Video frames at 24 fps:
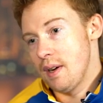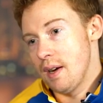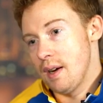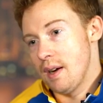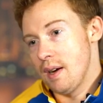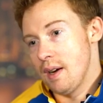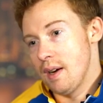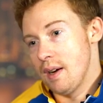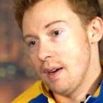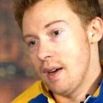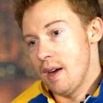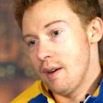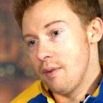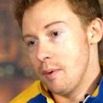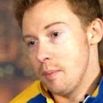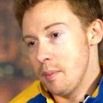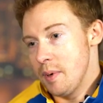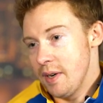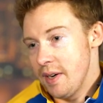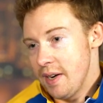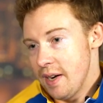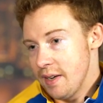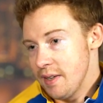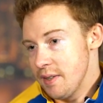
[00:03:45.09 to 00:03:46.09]

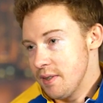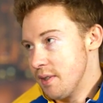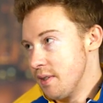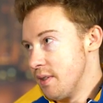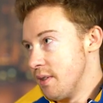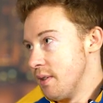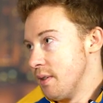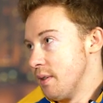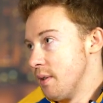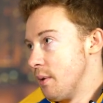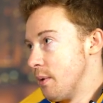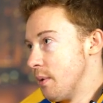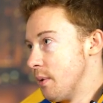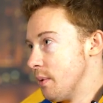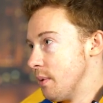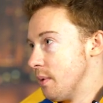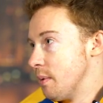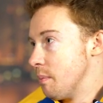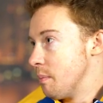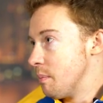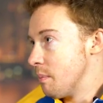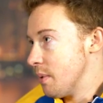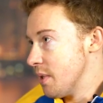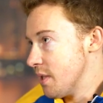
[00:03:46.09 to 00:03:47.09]
everybody has their
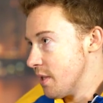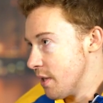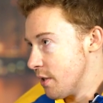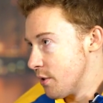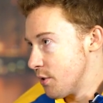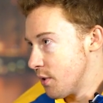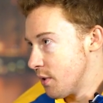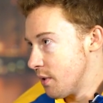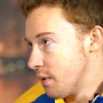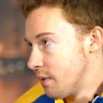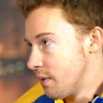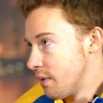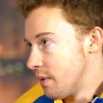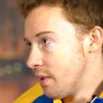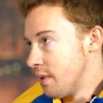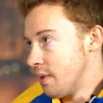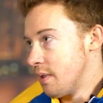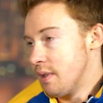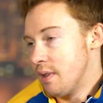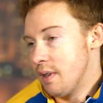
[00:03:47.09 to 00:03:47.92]
own position.